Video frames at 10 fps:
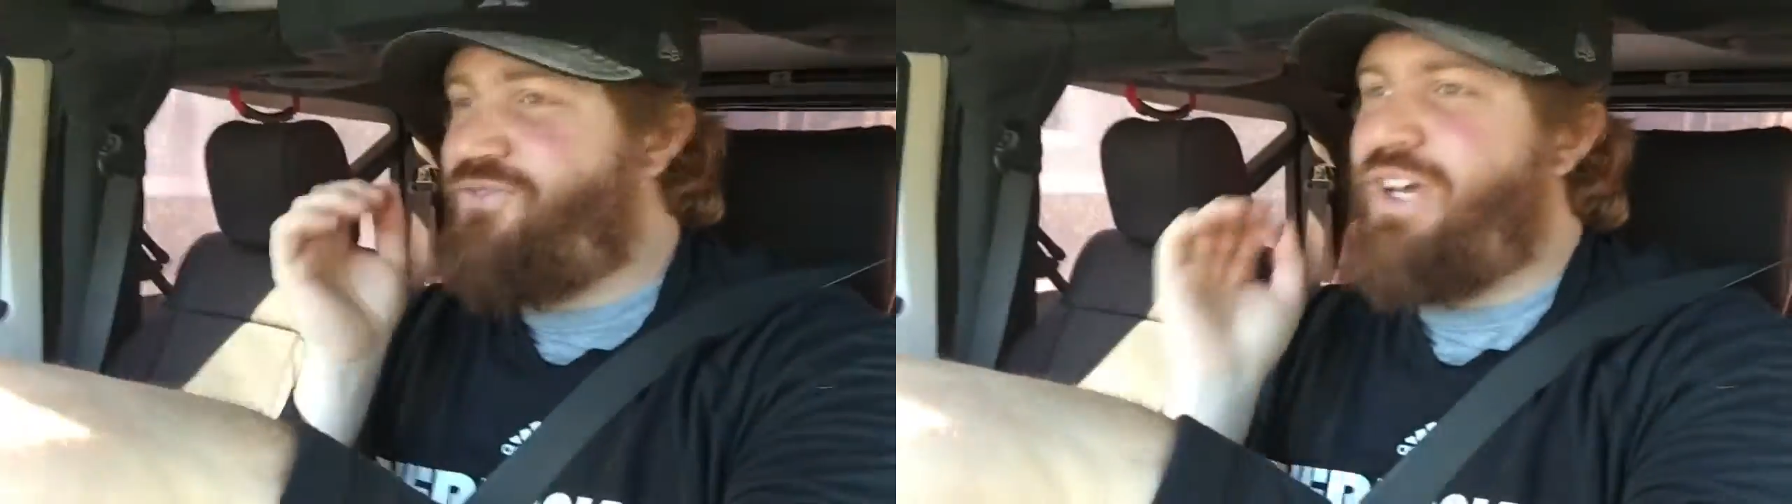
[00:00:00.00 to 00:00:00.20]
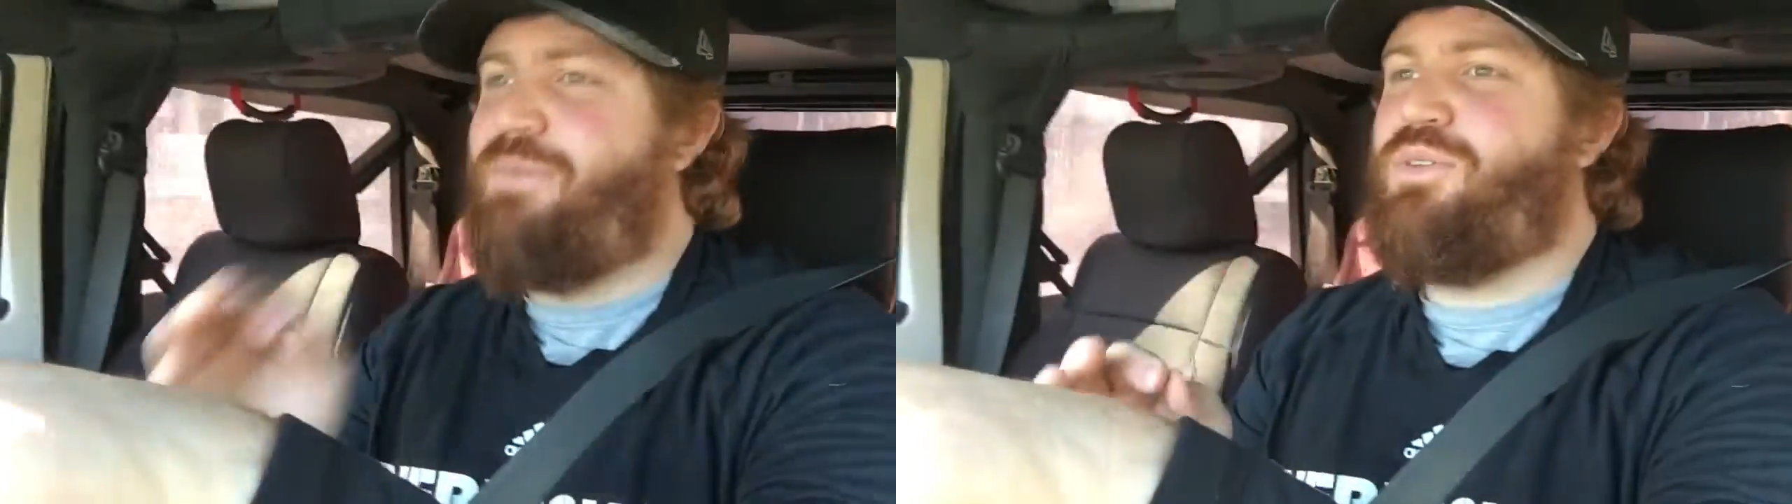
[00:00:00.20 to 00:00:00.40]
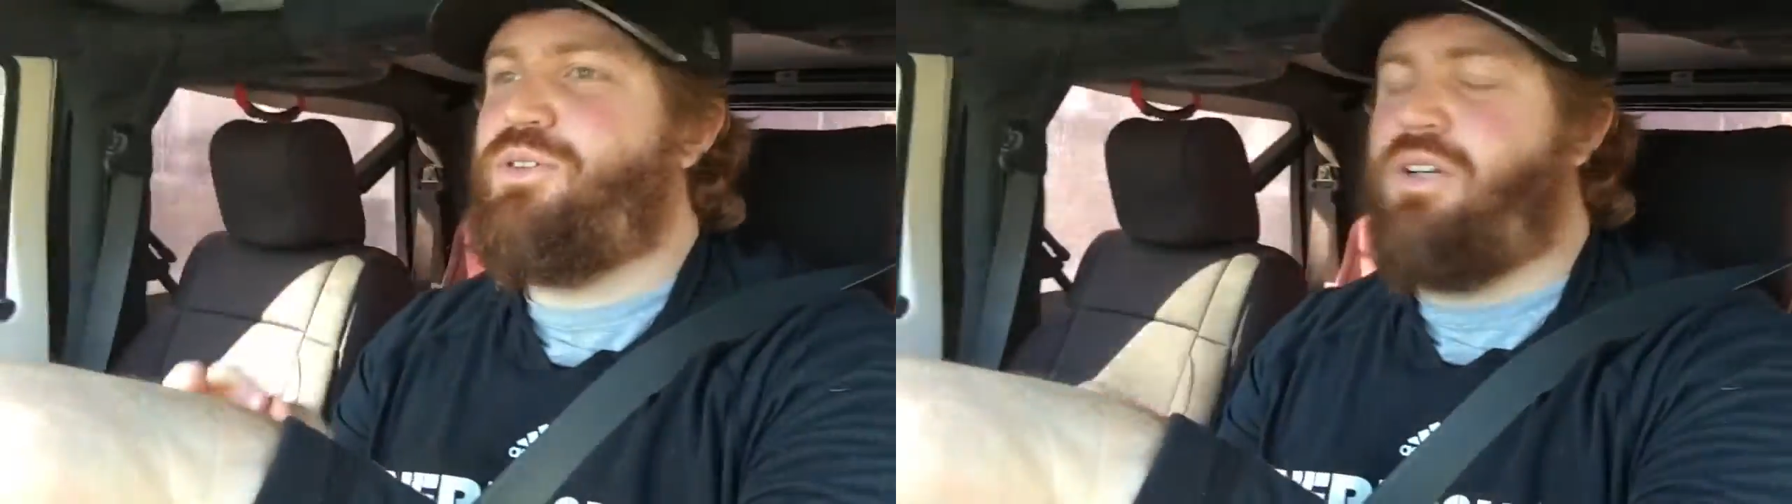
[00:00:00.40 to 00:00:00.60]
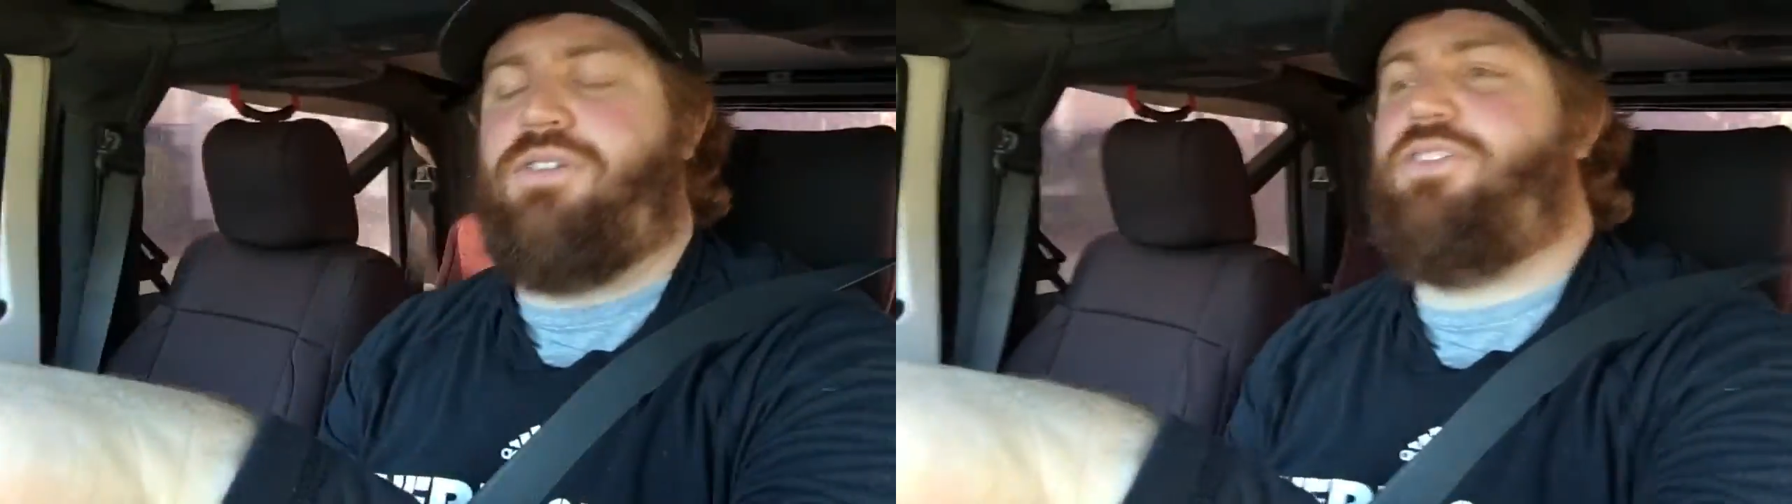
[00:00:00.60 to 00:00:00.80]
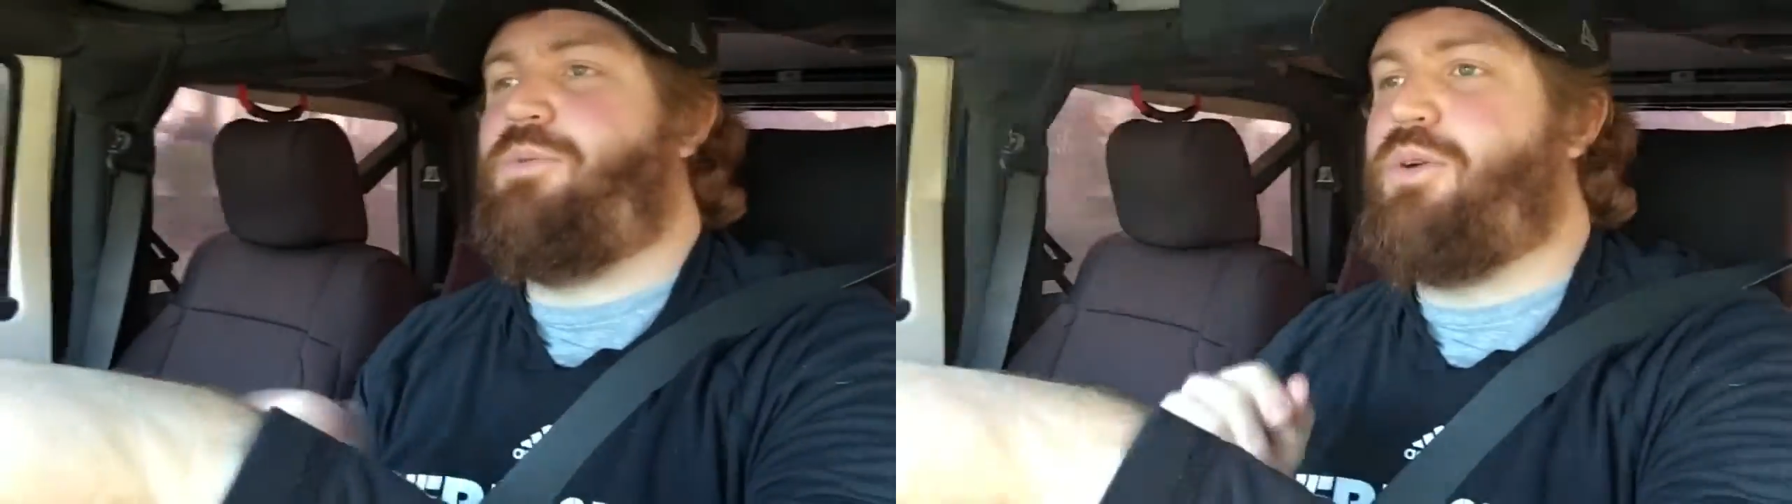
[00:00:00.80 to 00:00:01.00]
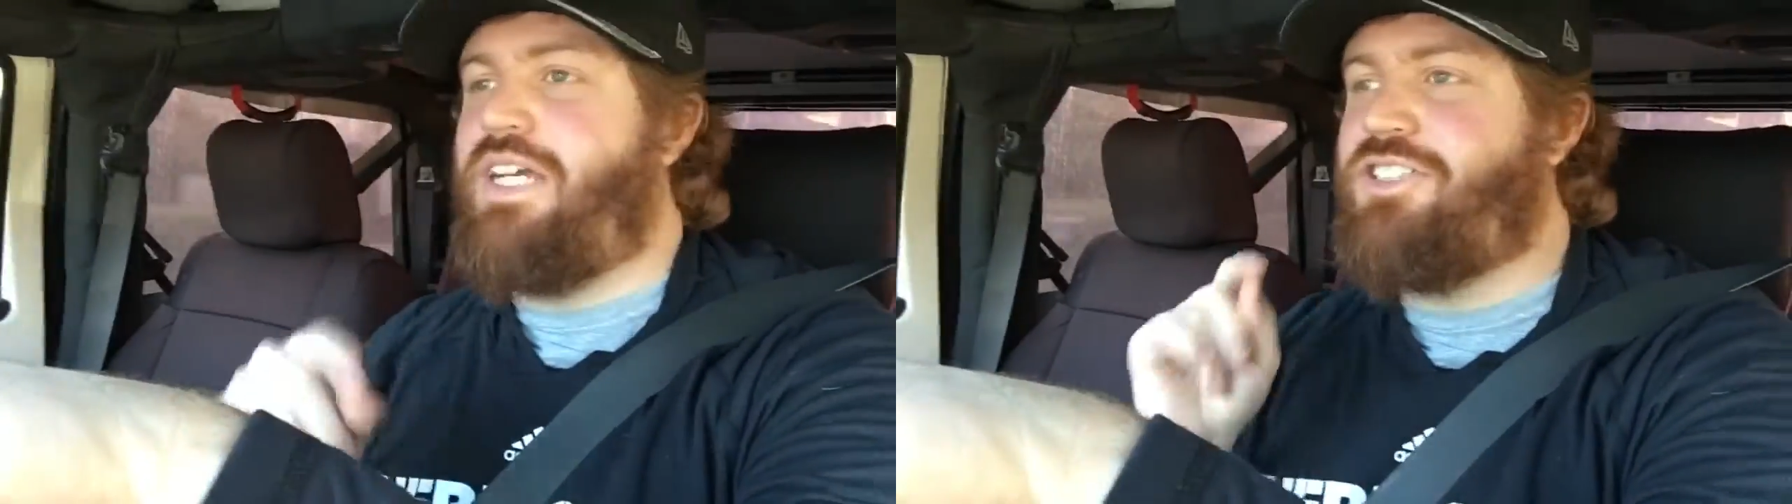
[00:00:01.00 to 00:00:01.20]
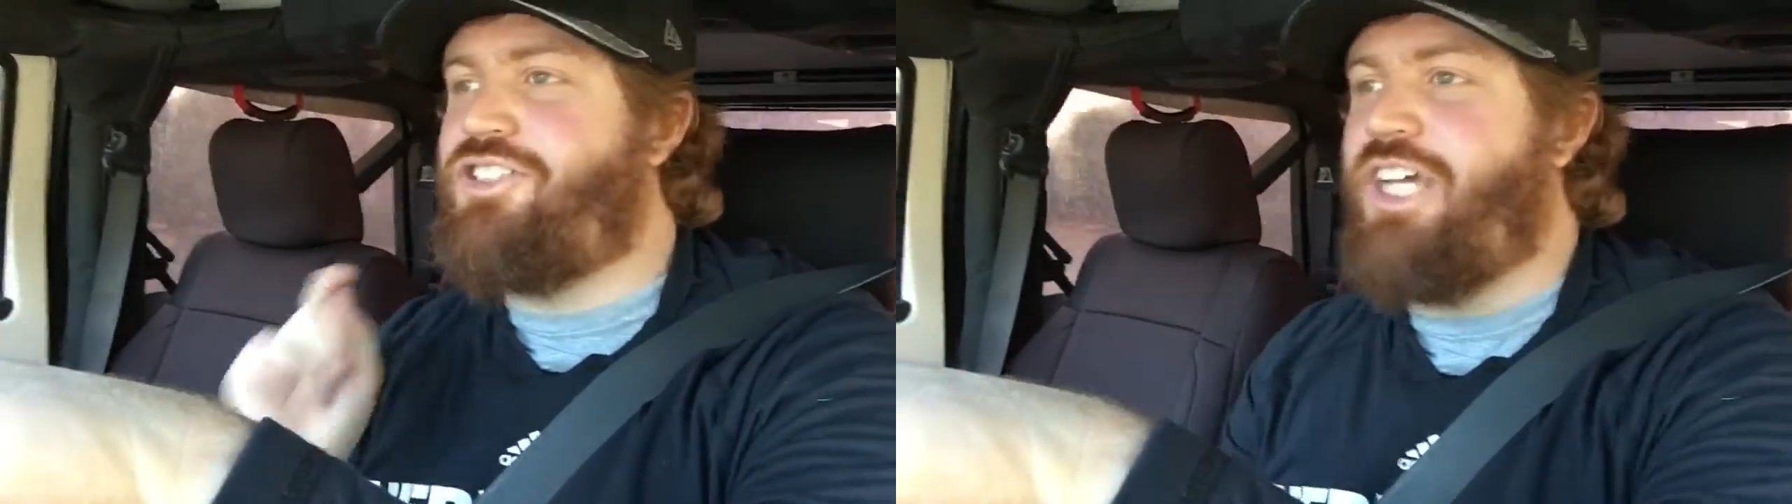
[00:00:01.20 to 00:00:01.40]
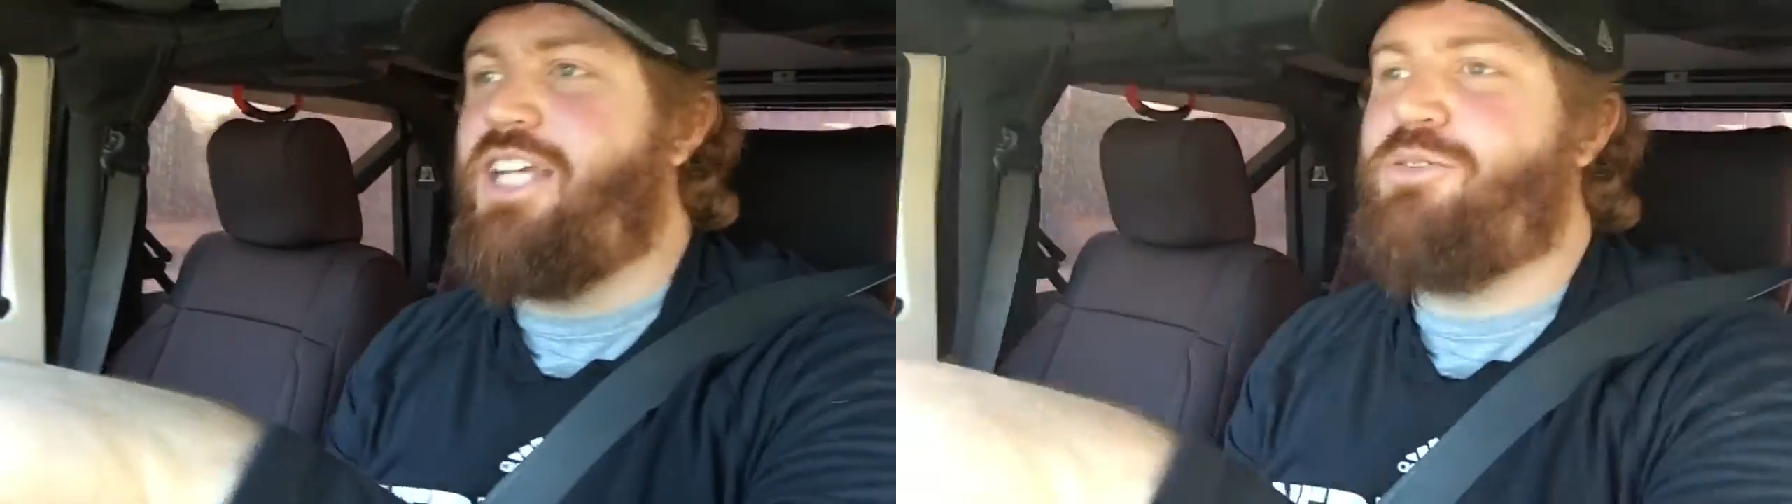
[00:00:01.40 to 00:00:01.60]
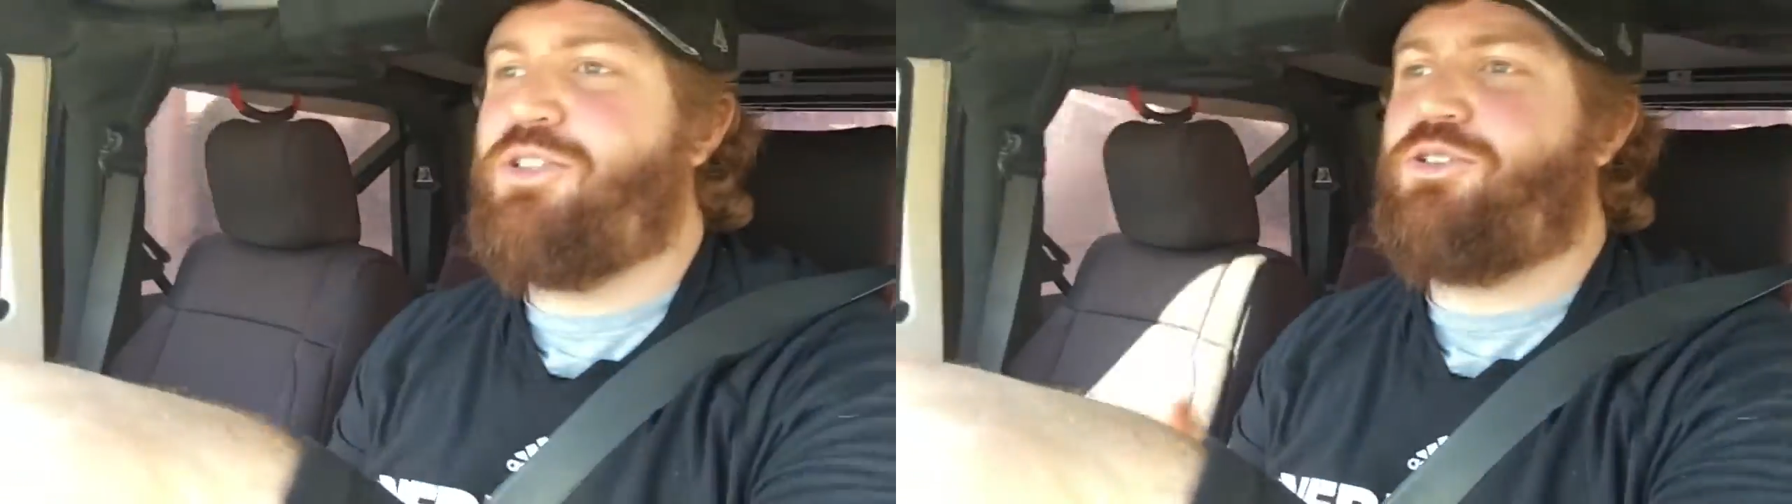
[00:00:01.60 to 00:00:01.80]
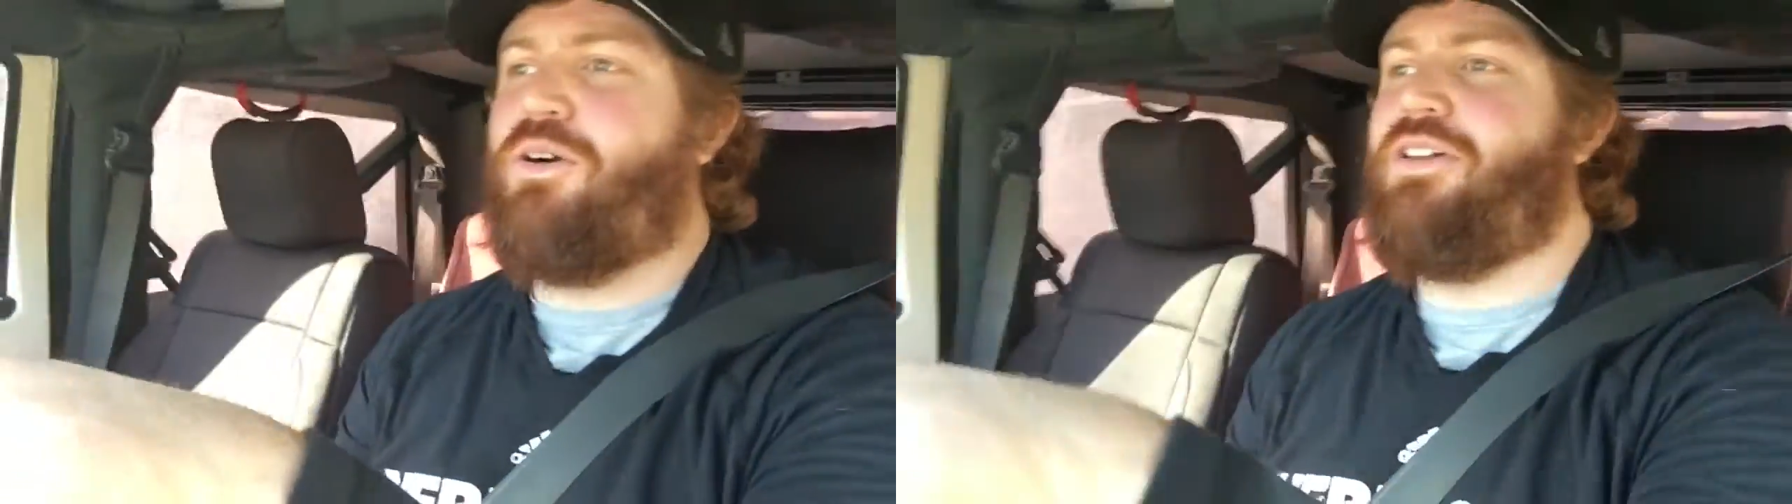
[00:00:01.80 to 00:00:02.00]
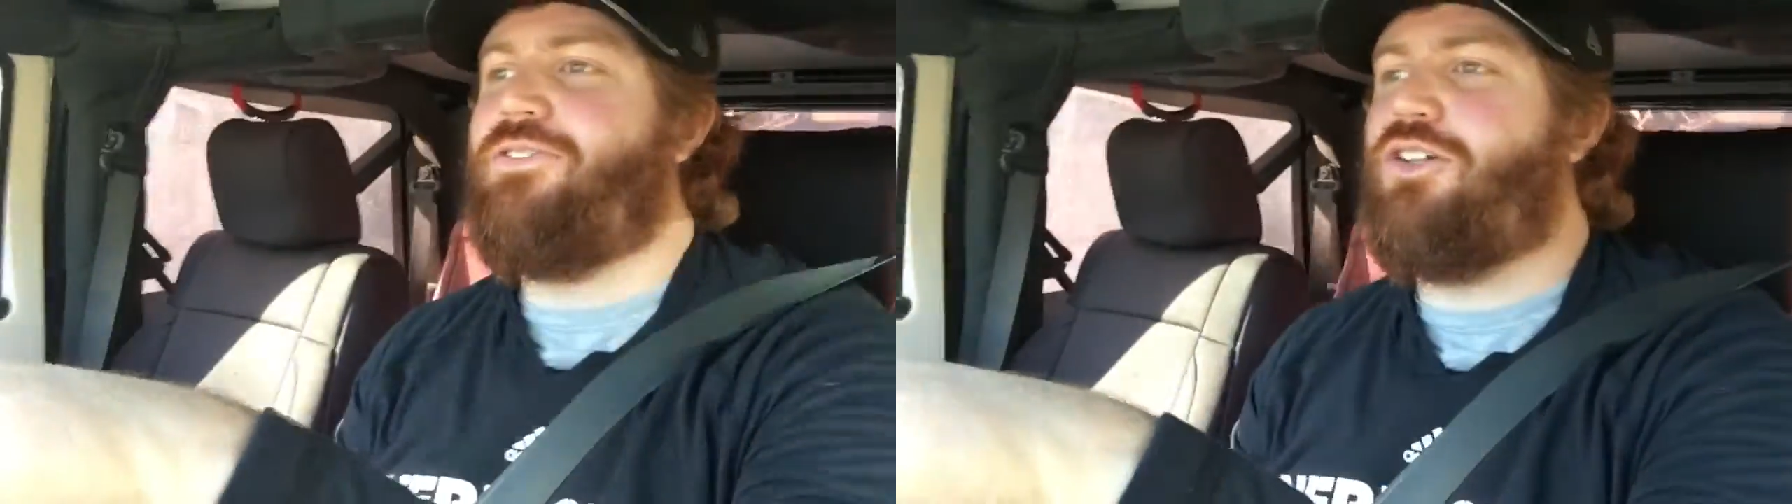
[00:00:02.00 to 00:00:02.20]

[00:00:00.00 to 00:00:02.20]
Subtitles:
February. It's January 21st,